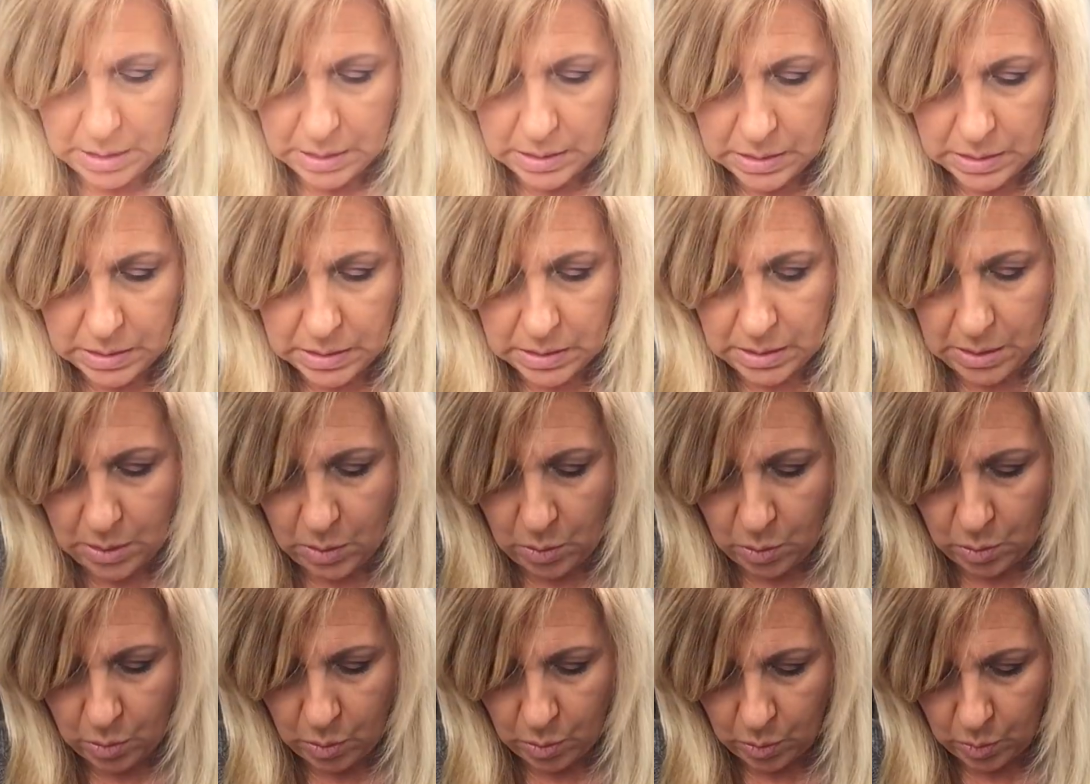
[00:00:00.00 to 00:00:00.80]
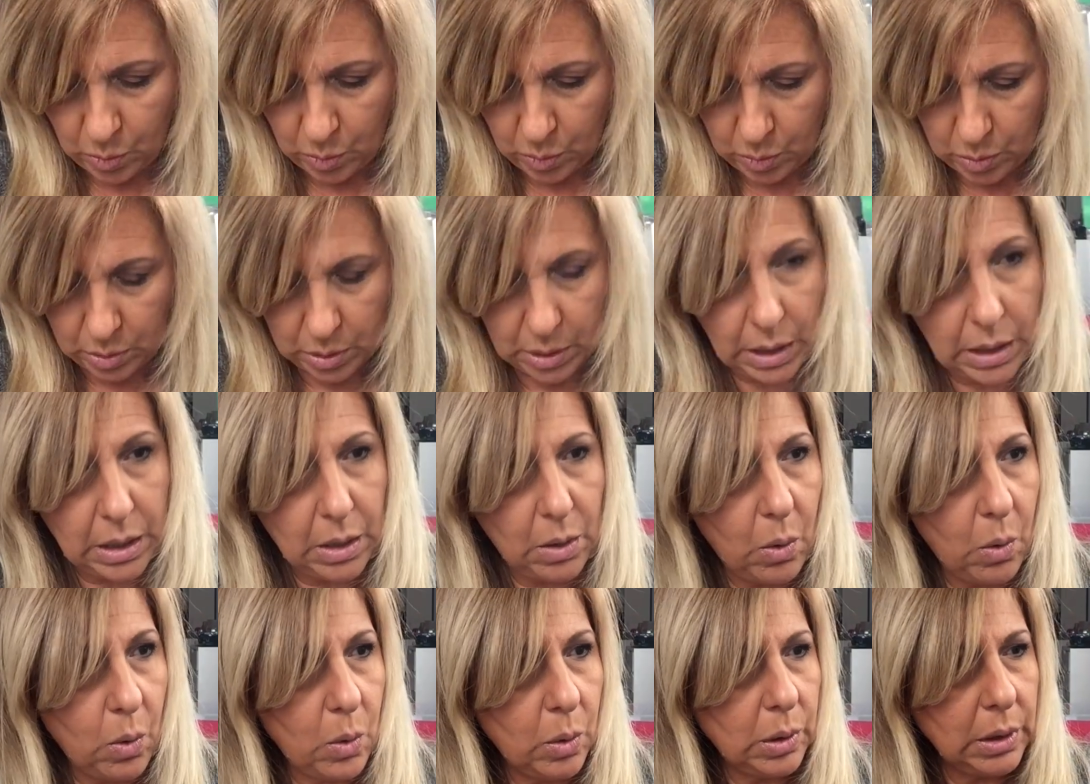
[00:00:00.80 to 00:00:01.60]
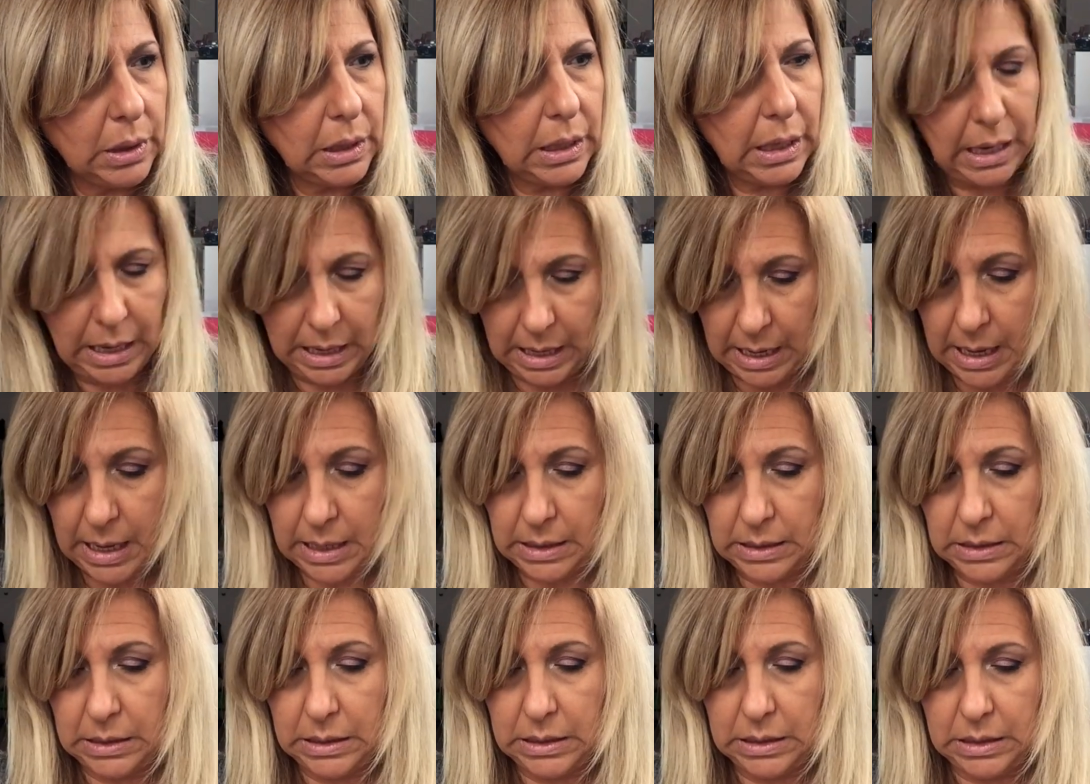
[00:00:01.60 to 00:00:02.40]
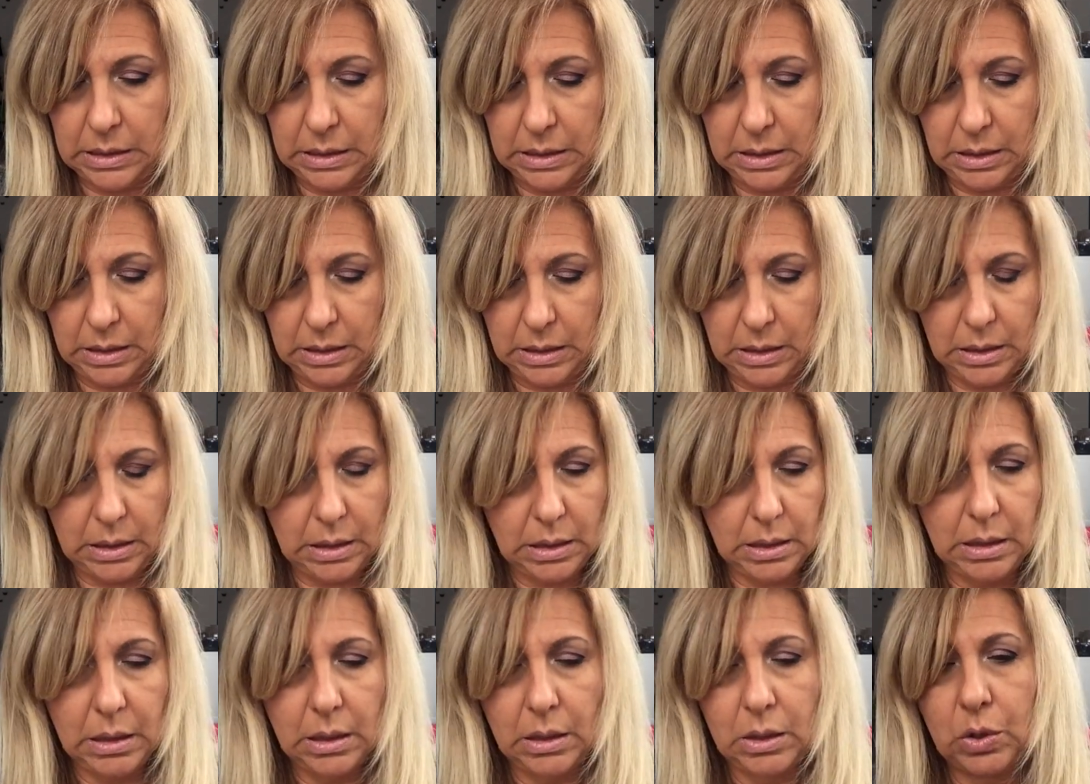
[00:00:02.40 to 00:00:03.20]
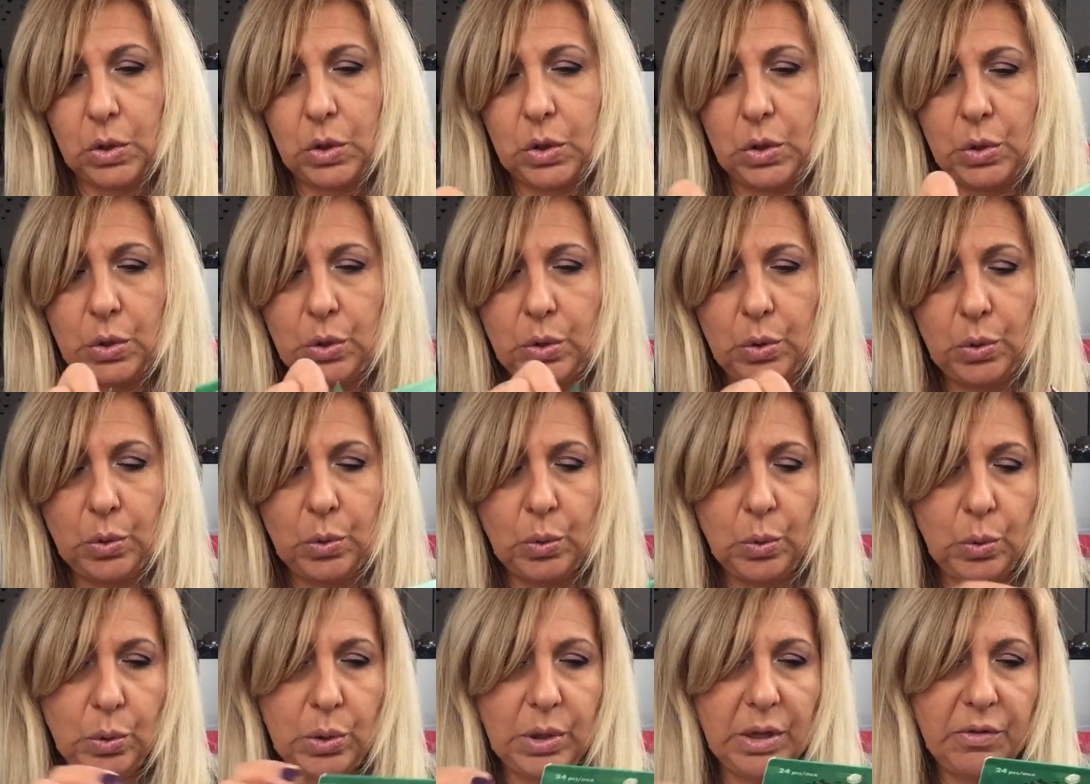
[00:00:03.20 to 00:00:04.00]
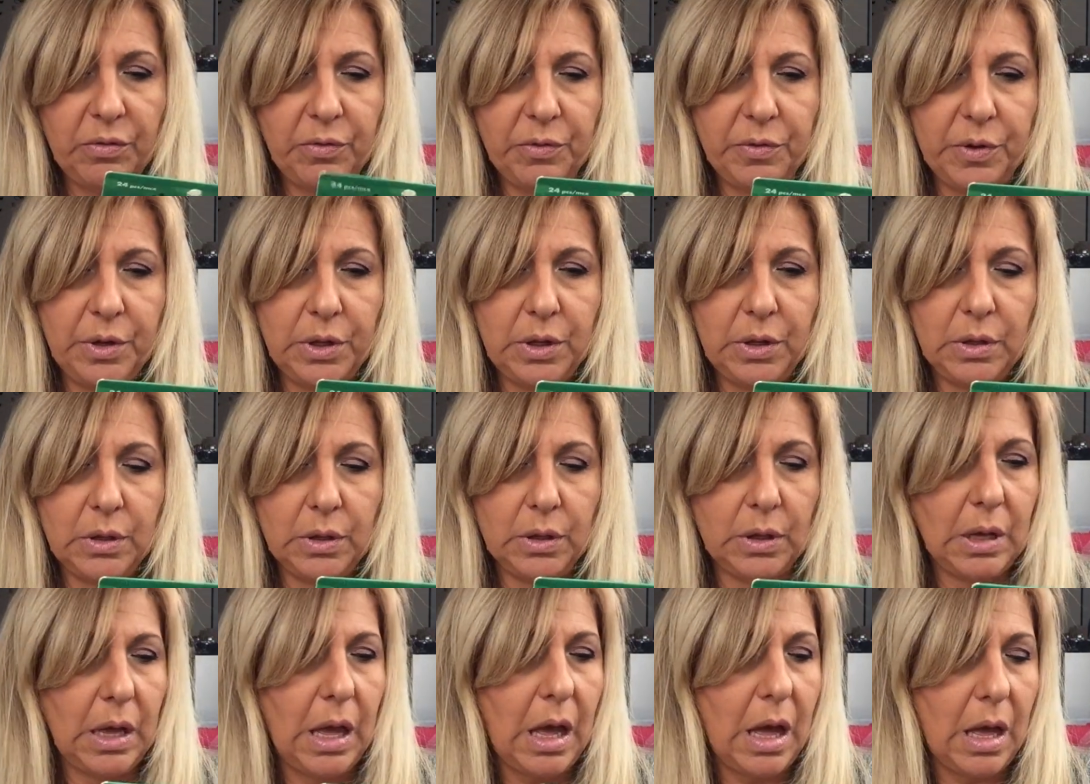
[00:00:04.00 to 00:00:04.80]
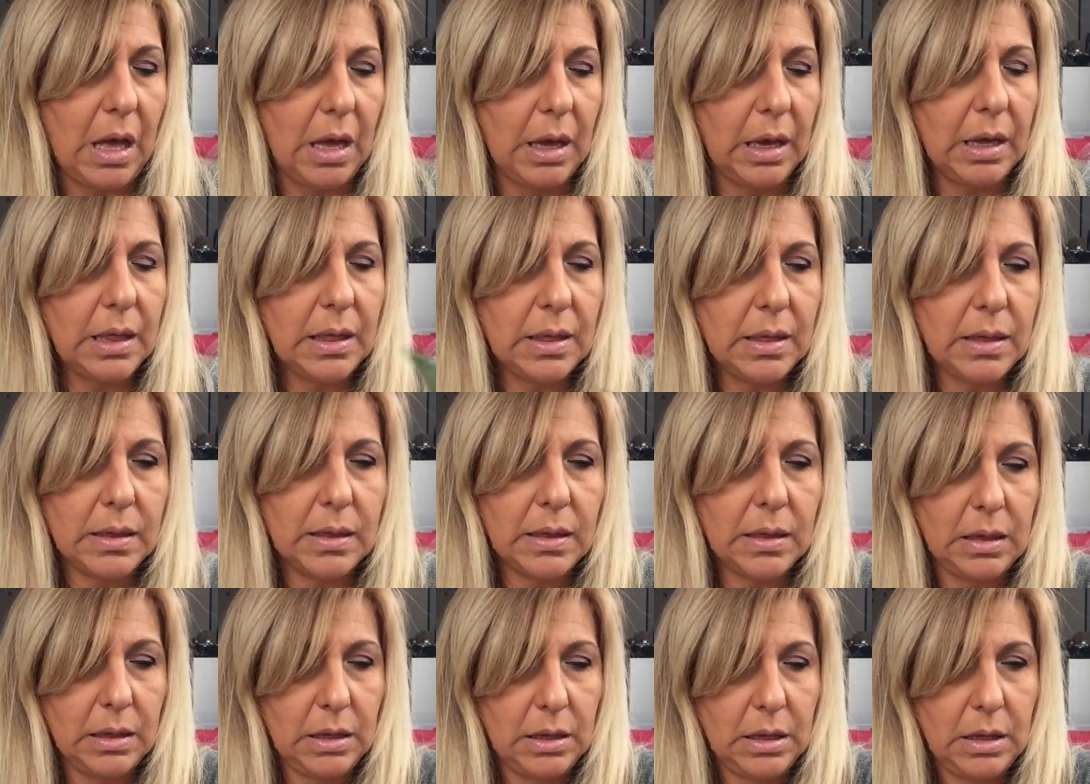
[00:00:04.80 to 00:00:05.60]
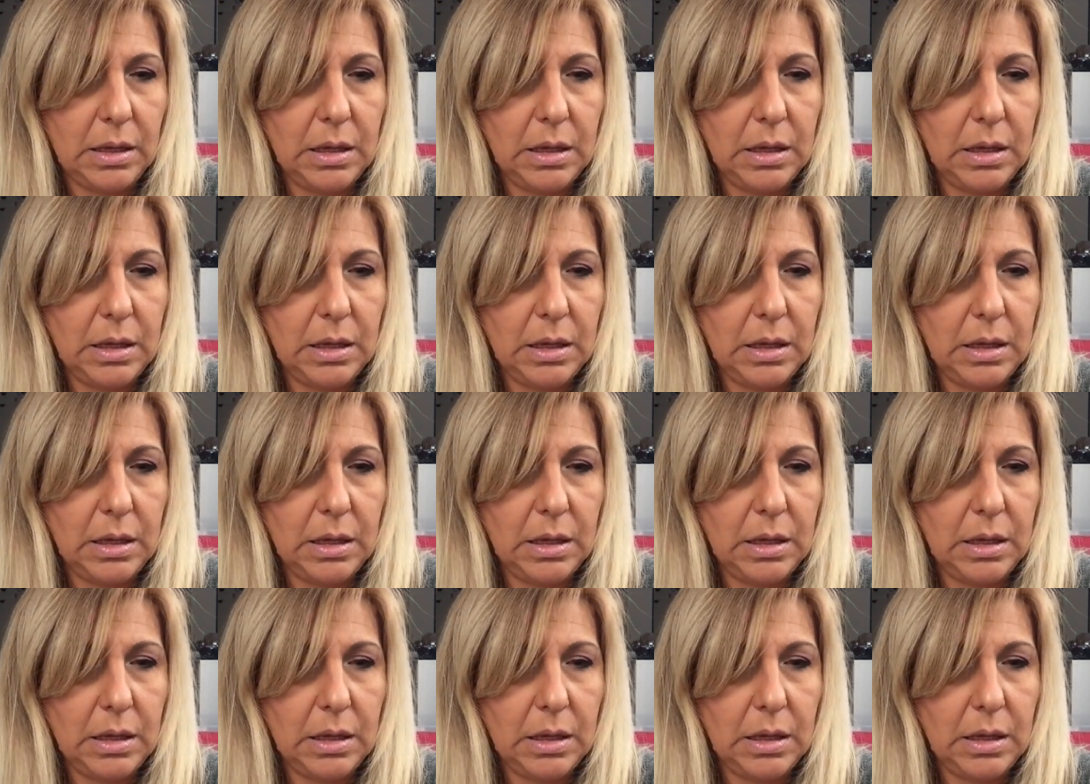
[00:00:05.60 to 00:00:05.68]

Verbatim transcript: So they only had 2 different kinds.